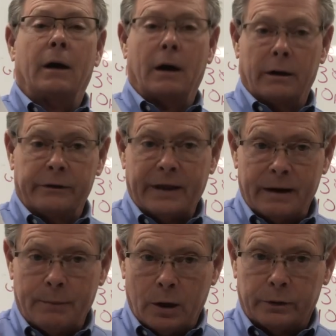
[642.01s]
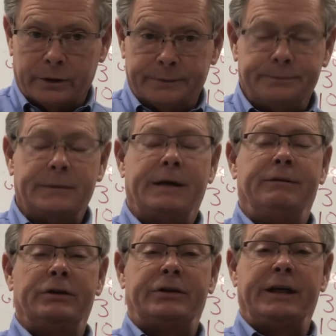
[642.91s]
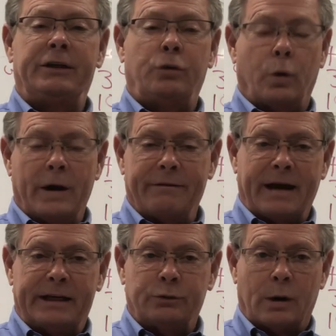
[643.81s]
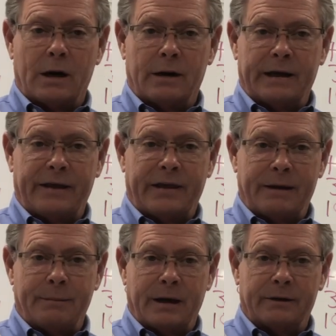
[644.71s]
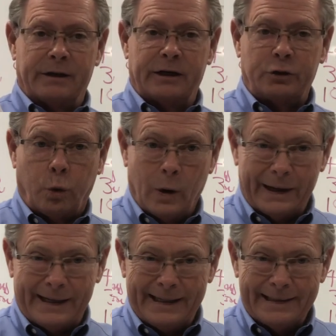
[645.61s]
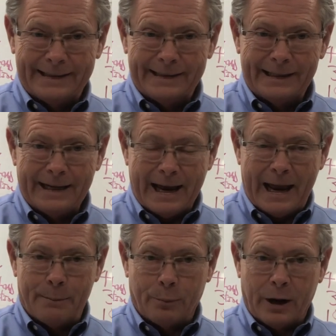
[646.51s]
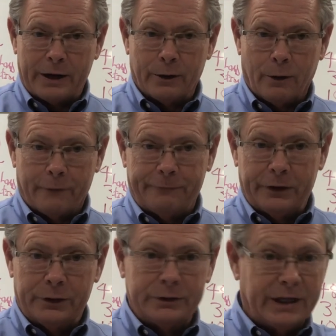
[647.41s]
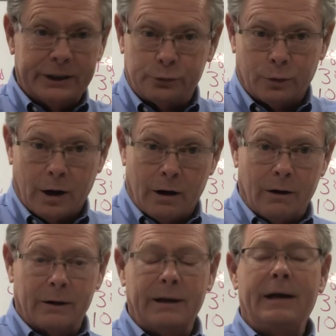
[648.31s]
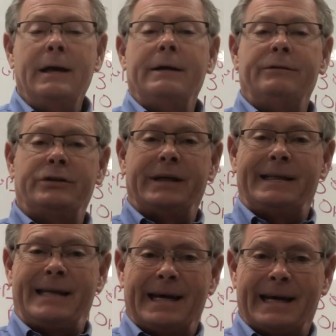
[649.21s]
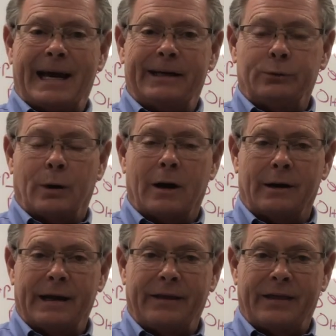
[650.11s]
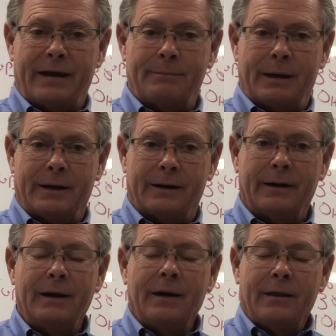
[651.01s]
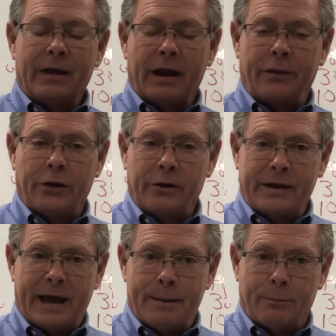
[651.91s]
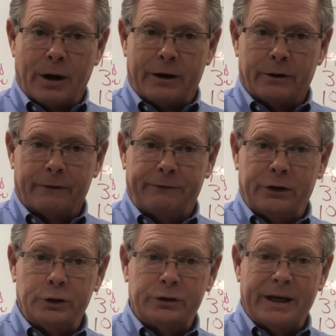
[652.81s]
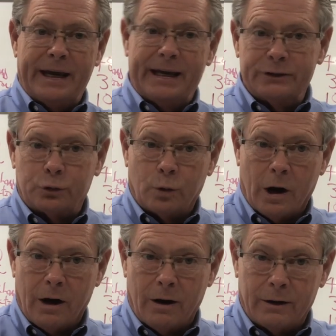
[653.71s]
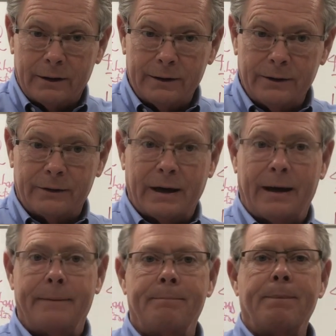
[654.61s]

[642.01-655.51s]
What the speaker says: Other than a motor, if you see 12 gauge wire on anything bigger than a 20 amp breaker or fuse, it's wrong. If you see 10 gauge wire on anything bigger than a 30 amp breaker or fuse, it's wrong, okay?